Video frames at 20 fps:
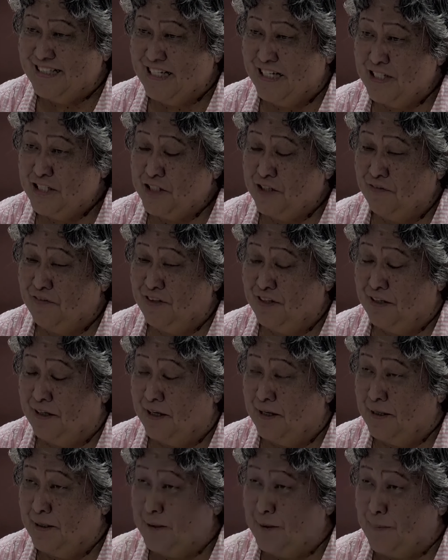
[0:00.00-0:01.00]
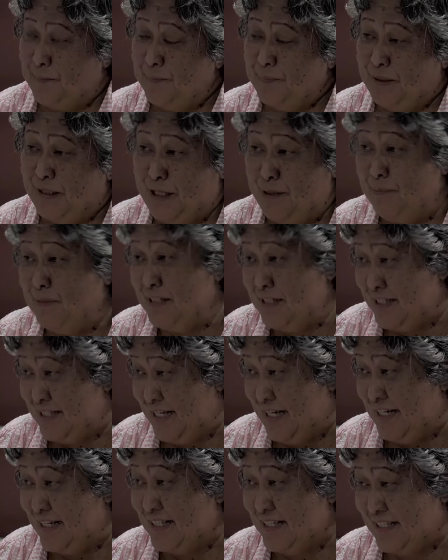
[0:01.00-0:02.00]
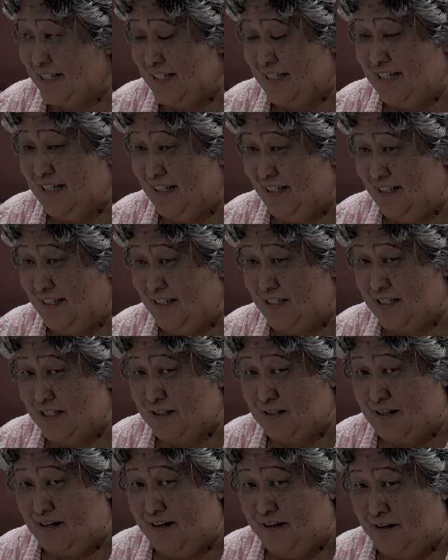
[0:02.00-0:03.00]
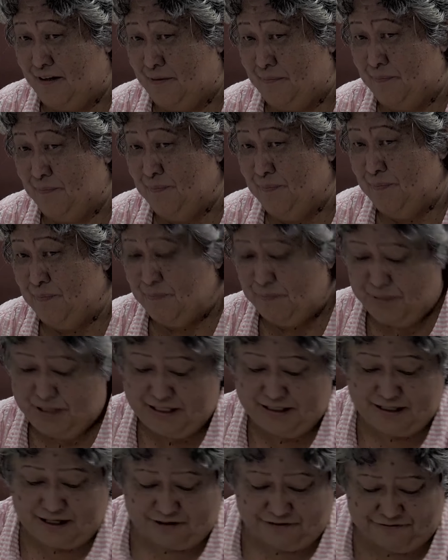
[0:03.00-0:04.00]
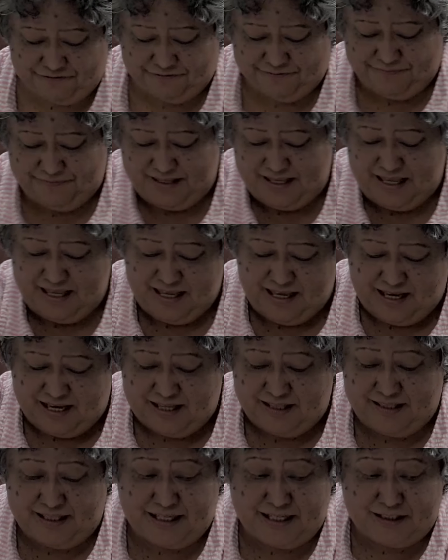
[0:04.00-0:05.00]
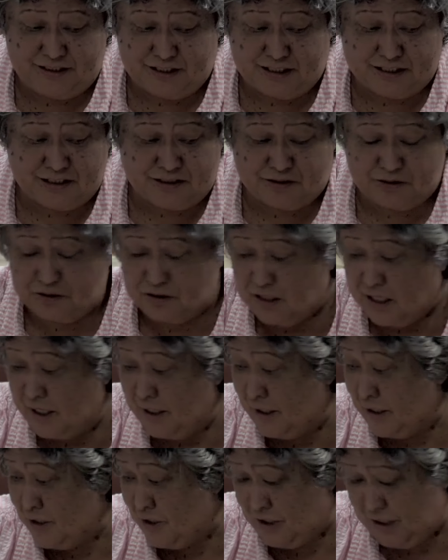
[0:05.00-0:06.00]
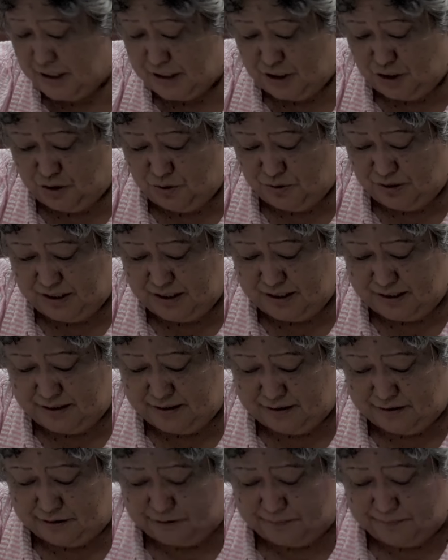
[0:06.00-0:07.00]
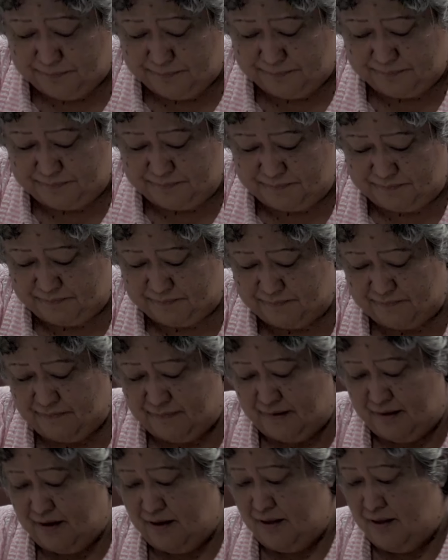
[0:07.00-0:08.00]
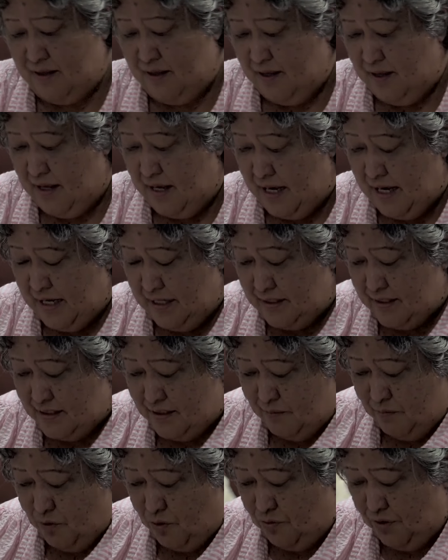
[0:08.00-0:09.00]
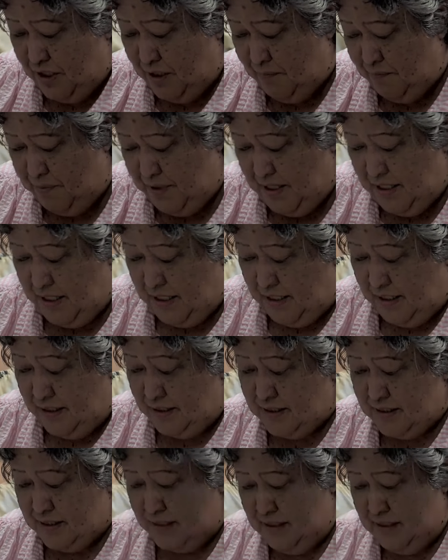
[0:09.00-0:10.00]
touch of the lemon zest in this pilaf. And then just to garnish it, you can add some green peas